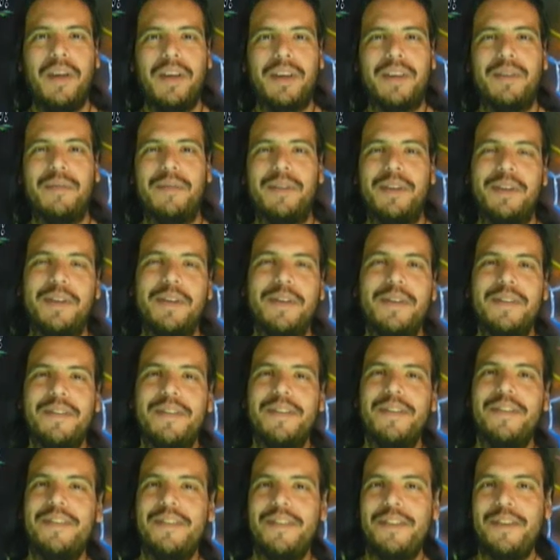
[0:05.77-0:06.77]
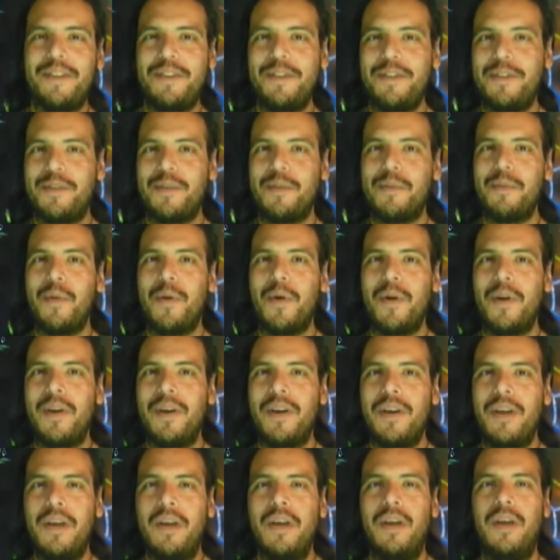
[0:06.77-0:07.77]
Welcome to Who's Lucid News
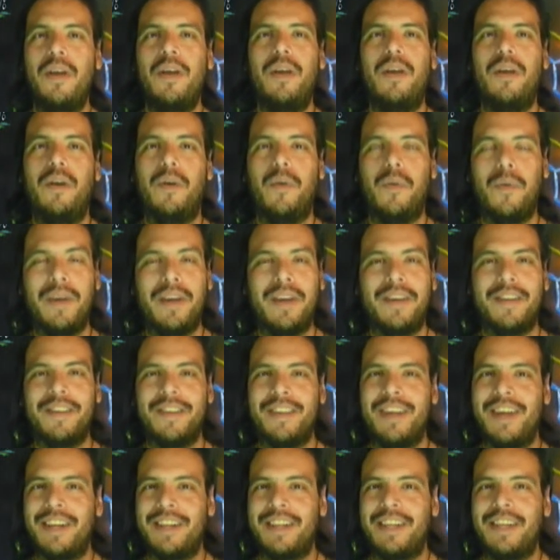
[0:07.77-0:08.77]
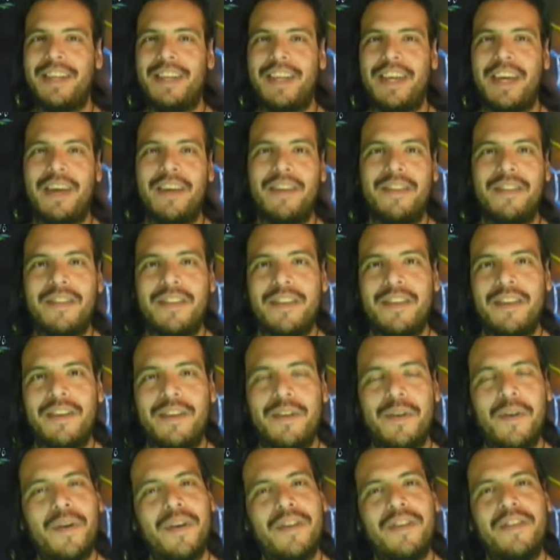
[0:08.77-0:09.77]
Report. We collect and count the
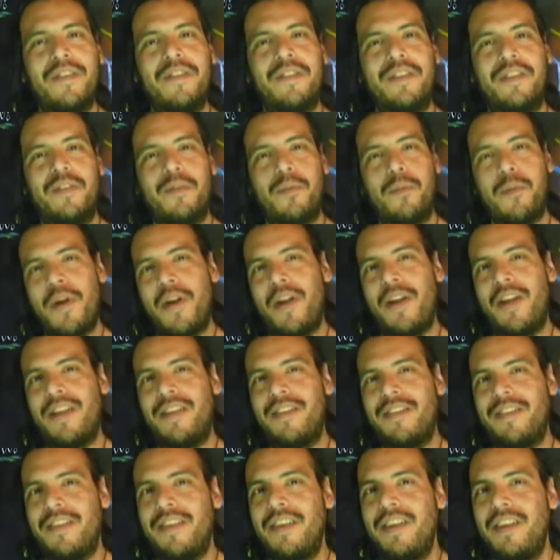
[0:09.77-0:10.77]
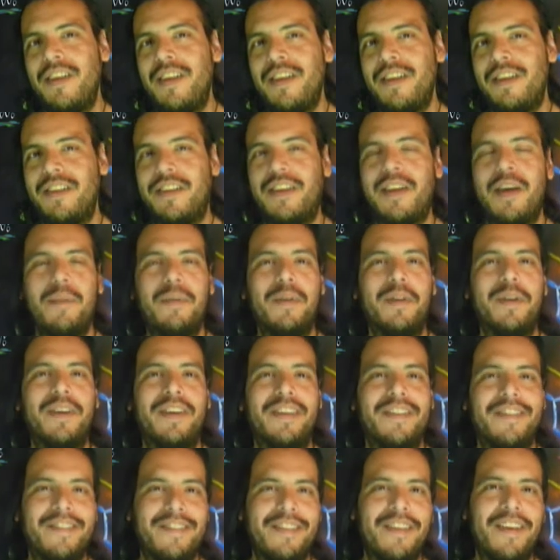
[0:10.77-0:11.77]
coins of experience to come to a
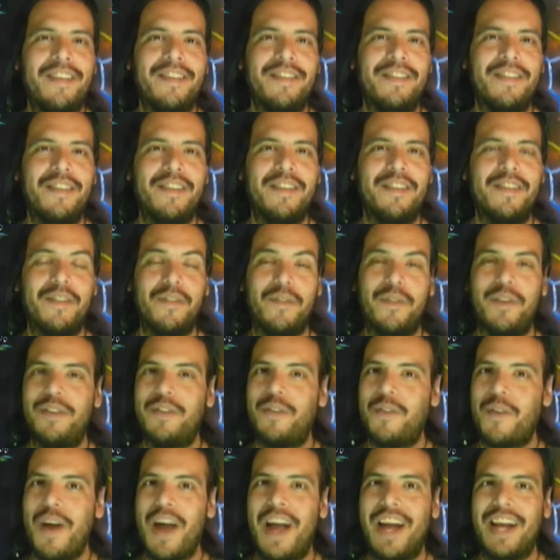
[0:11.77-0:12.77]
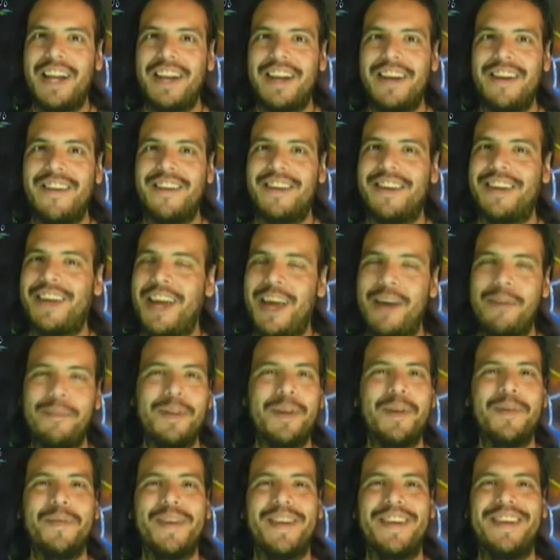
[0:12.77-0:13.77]
consensus of what's cracking here at Camp
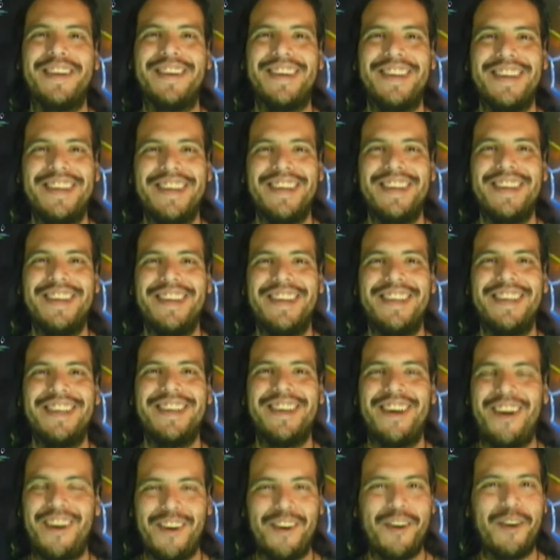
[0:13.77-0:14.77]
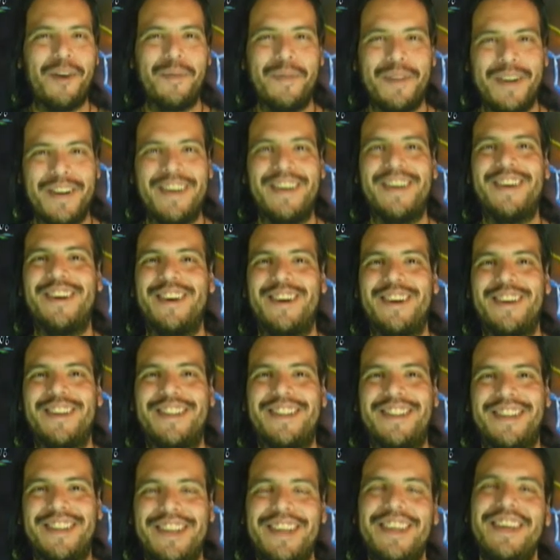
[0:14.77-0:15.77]
Human, our home here on
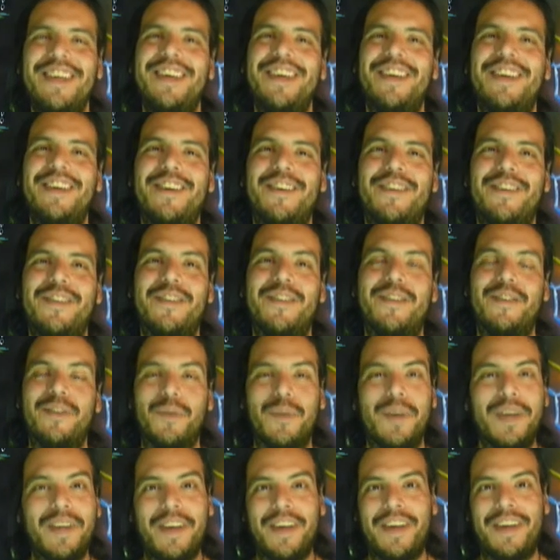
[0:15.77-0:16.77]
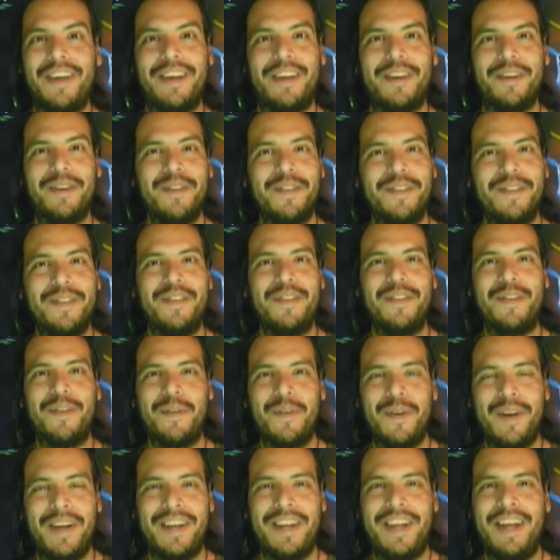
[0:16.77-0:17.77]
Earth. As we call it at Who's
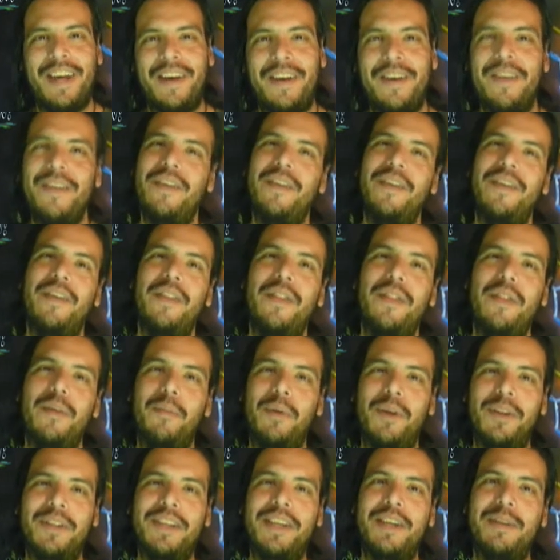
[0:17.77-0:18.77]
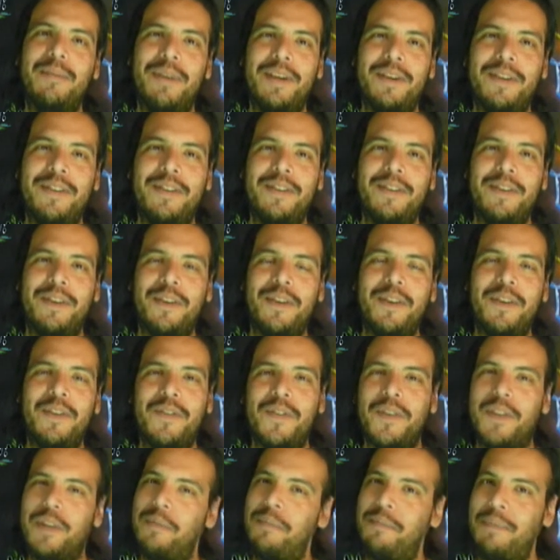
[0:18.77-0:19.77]
Lucid What Now, the multidimensional
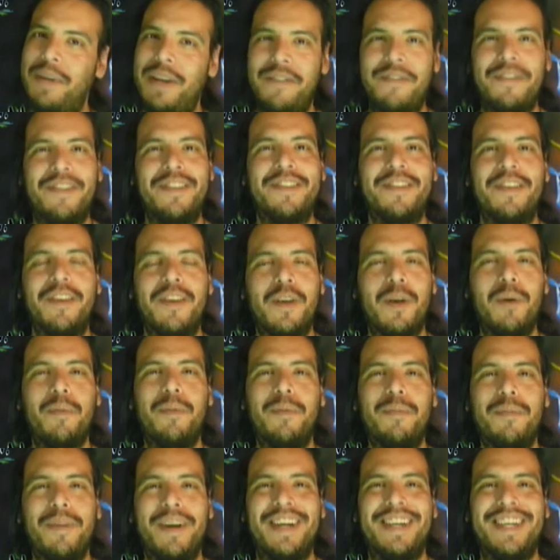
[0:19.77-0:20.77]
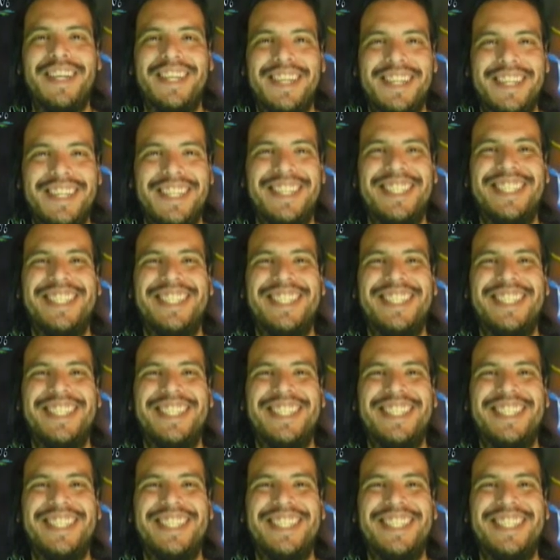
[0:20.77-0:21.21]
news for the metaphysically open-minded.